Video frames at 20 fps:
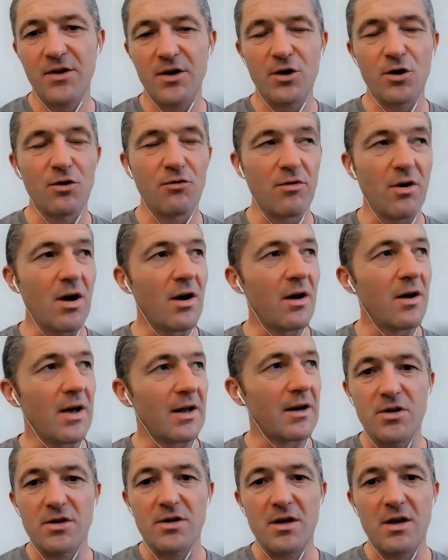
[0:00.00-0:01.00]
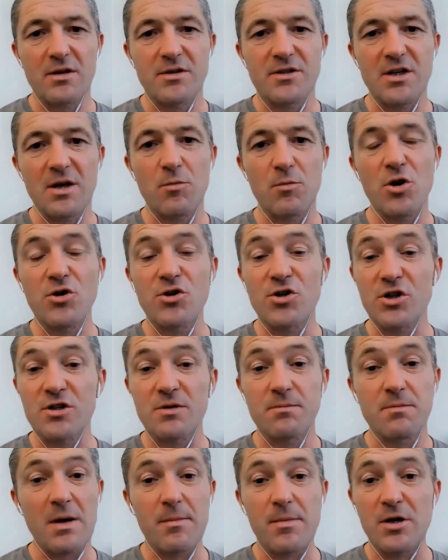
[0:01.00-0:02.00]
I think you're right. As uh, uh, someone who
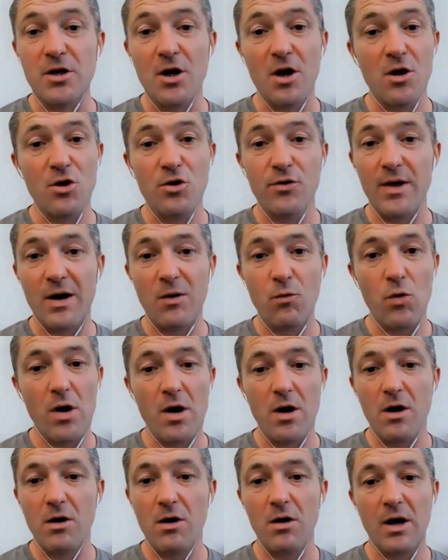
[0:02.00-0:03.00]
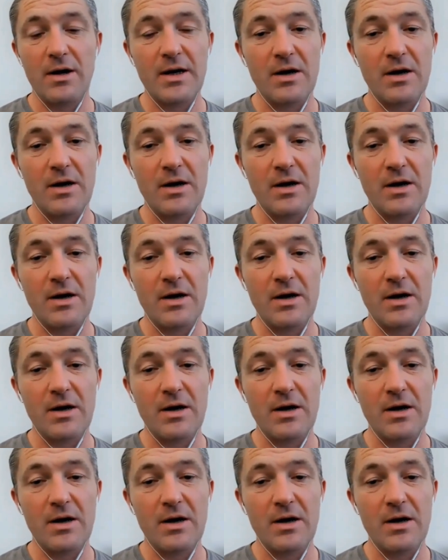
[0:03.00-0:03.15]
doesn't maybe know you that well